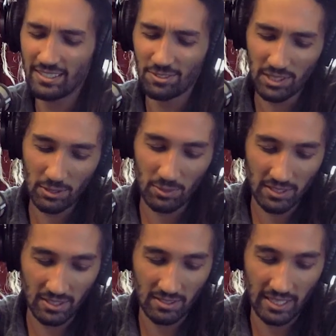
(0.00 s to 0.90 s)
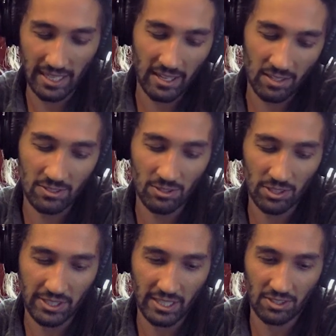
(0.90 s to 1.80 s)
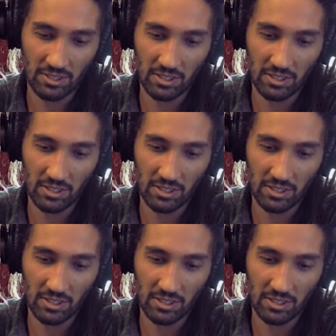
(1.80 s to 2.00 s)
It's really weird because like I got into architecture,